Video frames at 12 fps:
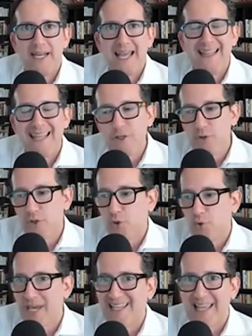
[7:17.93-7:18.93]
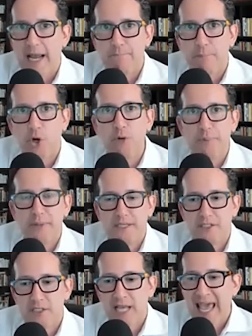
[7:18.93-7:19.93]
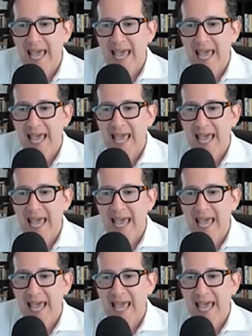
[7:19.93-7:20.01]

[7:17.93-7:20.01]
And then you create that purpose